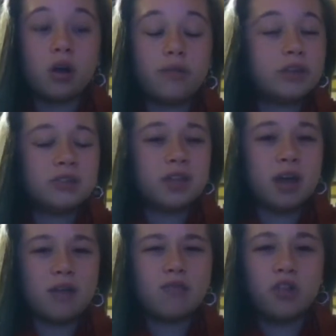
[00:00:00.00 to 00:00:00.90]

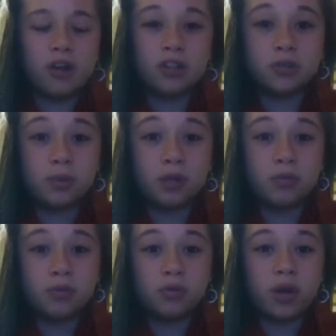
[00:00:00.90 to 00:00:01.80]
obviously I've lost
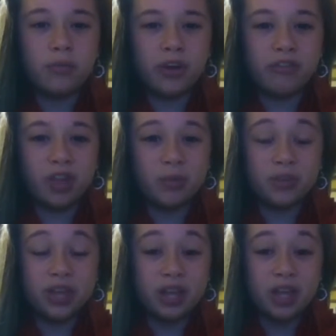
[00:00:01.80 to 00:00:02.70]
people in my
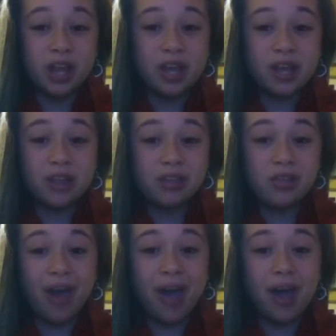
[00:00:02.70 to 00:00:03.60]
family and
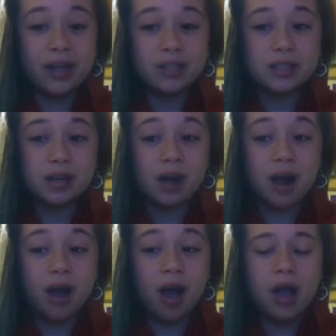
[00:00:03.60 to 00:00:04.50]
that
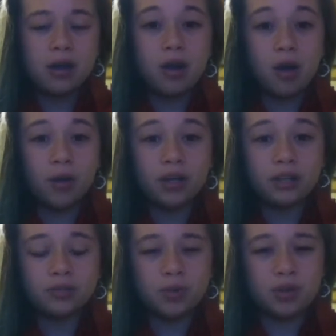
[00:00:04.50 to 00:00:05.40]
I know I
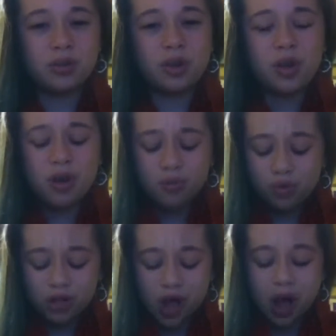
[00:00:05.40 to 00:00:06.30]
could have spent
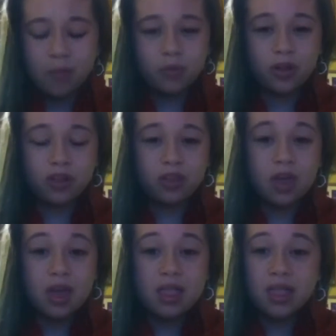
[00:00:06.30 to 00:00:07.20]
more time with
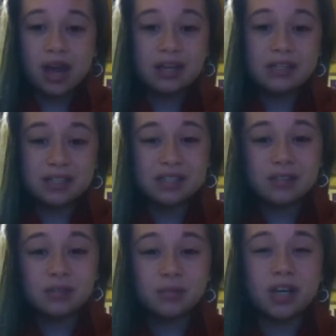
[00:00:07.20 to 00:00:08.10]
that I
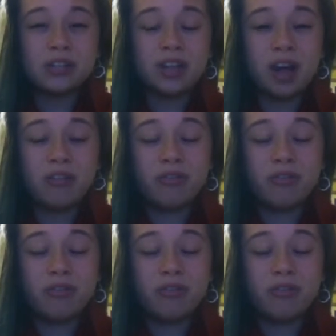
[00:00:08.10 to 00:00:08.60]
didn't because I